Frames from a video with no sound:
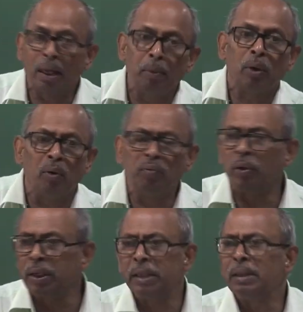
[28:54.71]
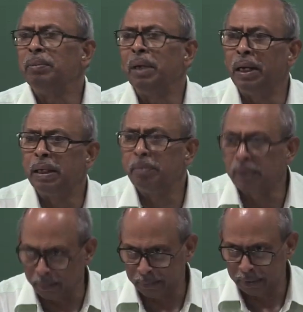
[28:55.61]
thermal comfort in some relative
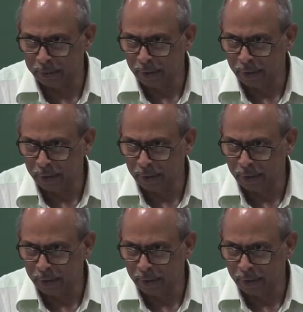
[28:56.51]
terms.